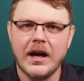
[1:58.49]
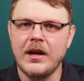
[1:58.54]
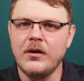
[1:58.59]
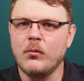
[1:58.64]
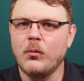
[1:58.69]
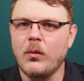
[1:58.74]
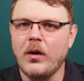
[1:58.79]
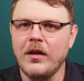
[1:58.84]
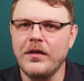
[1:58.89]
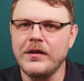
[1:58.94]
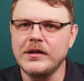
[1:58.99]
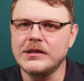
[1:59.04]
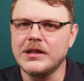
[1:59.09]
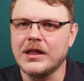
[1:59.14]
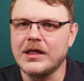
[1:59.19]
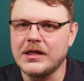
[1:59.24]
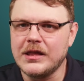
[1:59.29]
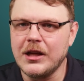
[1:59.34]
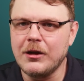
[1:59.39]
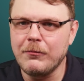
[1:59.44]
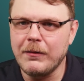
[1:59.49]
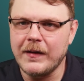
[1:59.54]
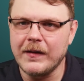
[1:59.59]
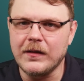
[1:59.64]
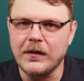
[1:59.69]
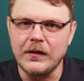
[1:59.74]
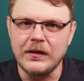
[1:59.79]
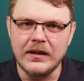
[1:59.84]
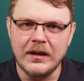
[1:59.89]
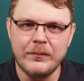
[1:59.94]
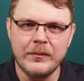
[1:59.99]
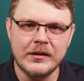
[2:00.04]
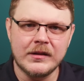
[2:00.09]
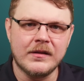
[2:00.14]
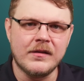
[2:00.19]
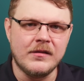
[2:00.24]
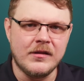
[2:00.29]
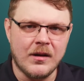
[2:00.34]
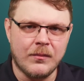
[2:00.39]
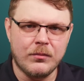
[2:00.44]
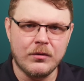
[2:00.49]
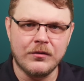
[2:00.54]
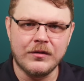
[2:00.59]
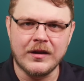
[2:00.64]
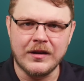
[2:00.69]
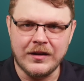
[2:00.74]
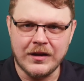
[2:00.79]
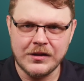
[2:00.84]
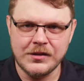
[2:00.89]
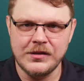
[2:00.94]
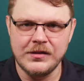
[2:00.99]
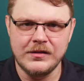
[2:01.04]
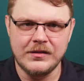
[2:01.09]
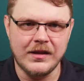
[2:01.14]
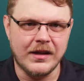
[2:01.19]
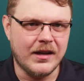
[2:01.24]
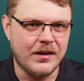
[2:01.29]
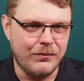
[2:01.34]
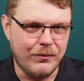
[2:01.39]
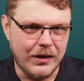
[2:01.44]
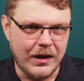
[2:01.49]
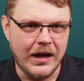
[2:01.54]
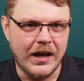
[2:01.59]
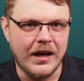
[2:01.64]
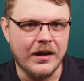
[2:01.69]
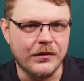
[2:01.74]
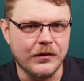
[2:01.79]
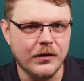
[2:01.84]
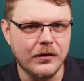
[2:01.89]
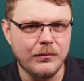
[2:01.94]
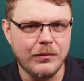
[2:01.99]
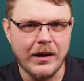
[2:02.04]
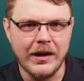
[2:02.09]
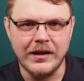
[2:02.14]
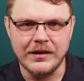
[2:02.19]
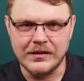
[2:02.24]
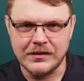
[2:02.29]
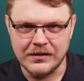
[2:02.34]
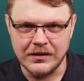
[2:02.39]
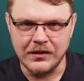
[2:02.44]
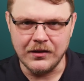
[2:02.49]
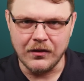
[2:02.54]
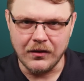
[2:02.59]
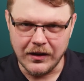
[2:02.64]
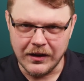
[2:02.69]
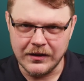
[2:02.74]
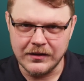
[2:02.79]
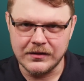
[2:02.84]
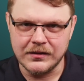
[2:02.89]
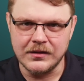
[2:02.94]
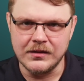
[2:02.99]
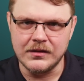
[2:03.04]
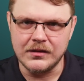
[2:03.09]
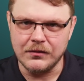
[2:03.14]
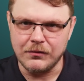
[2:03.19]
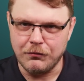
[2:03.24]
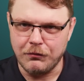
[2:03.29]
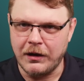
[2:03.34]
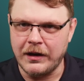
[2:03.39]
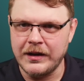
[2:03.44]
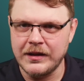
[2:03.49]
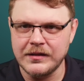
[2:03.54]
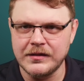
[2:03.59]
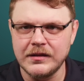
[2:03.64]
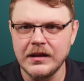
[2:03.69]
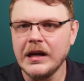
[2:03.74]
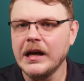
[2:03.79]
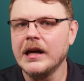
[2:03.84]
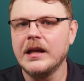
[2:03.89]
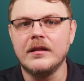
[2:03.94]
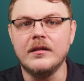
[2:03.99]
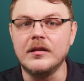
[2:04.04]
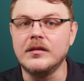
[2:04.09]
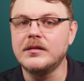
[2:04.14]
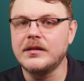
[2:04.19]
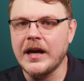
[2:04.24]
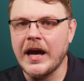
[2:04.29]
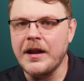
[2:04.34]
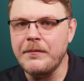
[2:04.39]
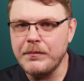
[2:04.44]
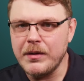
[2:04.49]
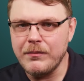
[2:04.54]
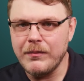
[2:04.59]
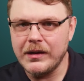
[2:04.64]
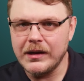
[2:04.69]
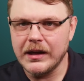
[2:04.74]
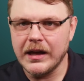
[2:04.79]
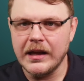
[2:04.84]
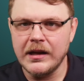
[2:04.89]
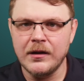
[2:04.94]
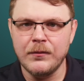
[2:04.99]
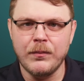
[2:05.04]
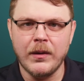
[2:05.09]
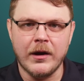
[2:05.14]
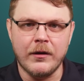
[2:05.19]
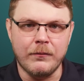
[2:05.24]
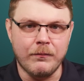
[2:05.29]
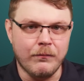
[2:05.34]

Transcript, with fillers: And while there's a theoretical limit to the number of connections that can be handled by a single instance of Redis, this can be mitigated by